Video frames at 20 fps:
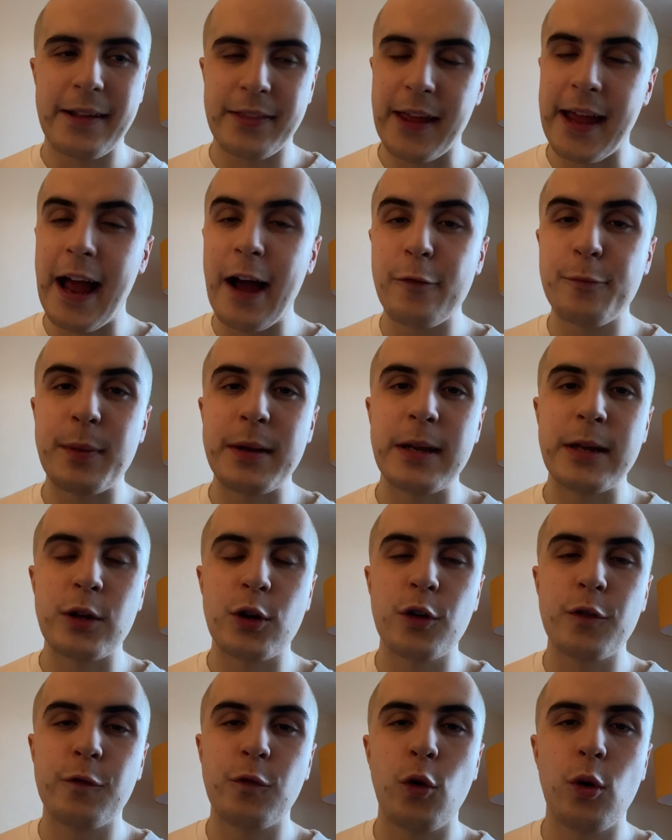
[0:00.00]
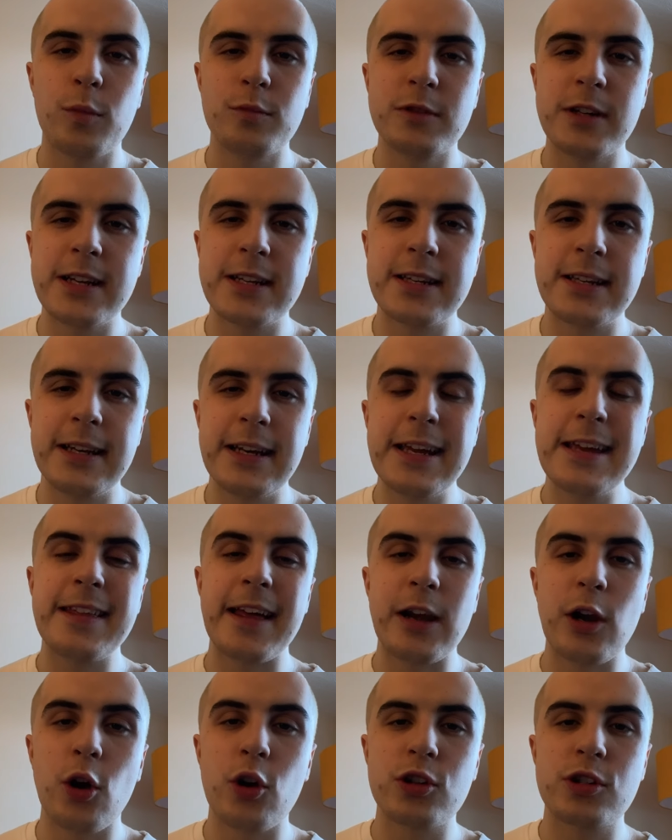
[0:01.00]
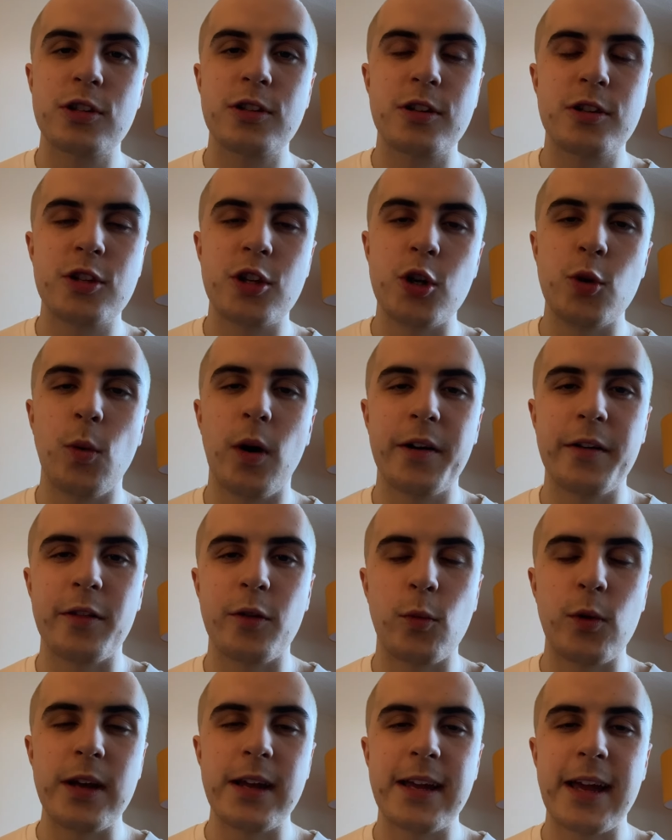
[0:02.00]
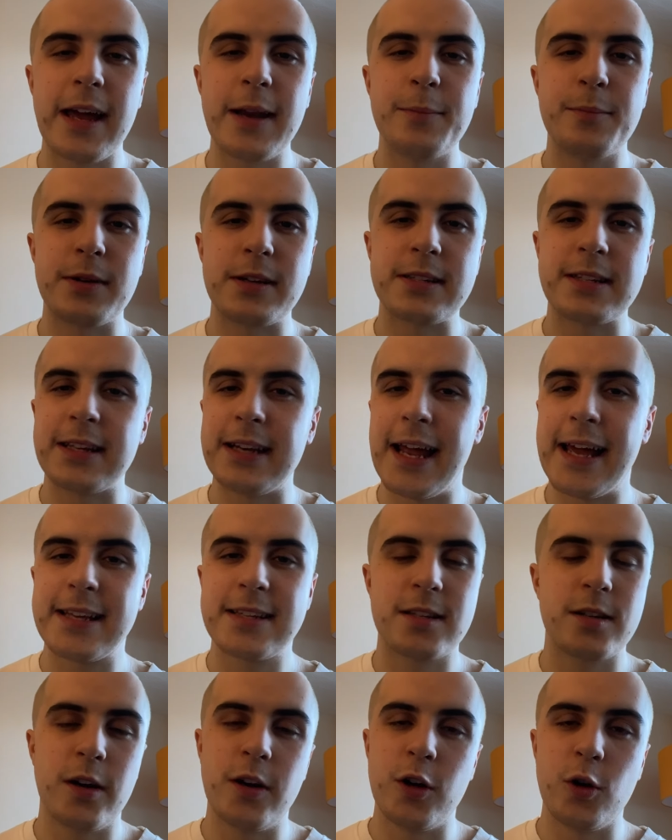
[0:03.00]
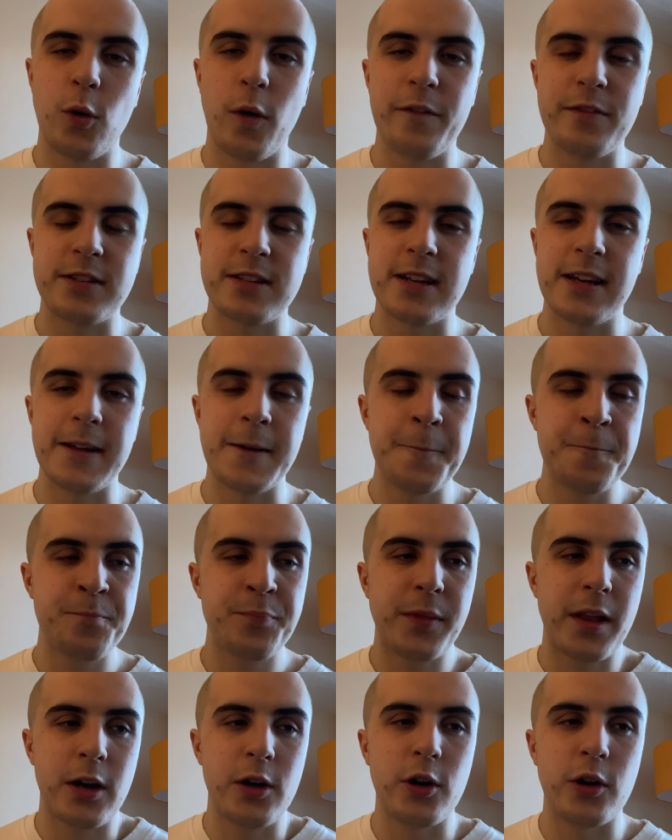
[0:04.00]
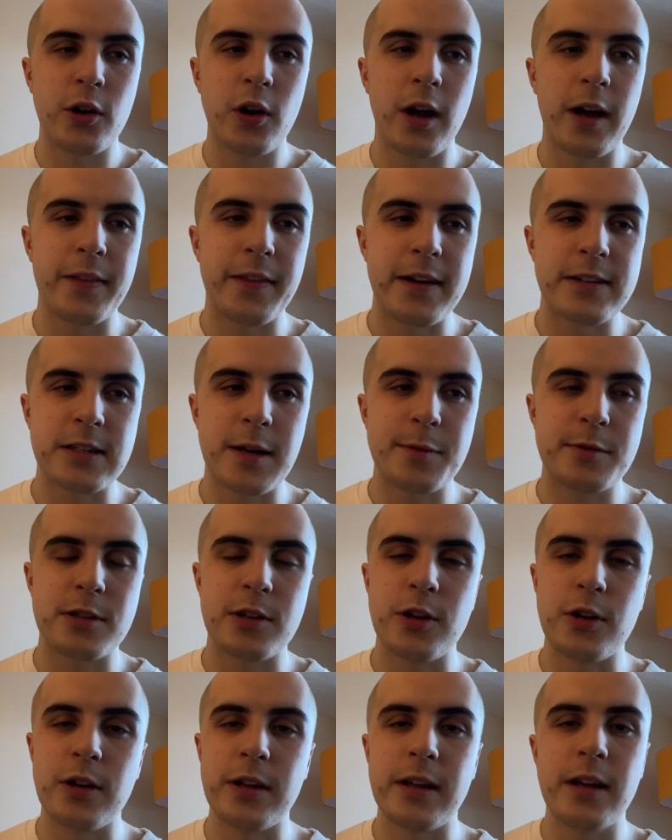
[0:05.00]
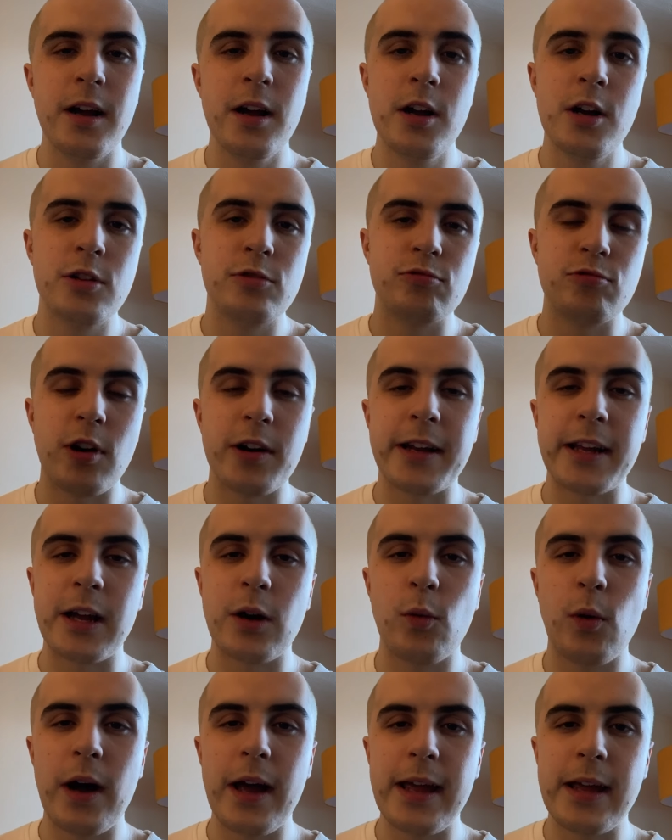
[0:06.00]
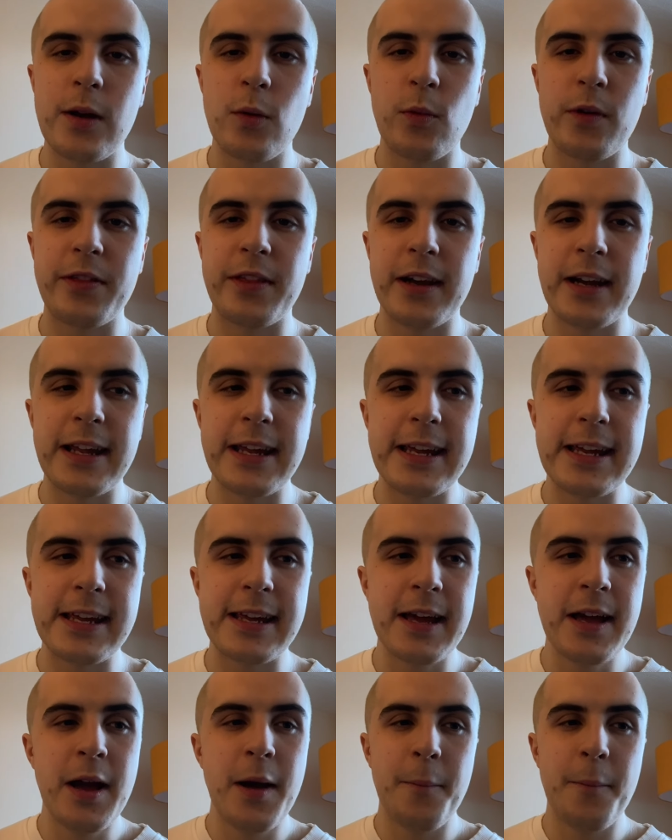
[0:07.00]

They have been in good form recently. They lost 2-1 at the weekend, but to Leicester, who obviously look like they're absolutely running away with the league.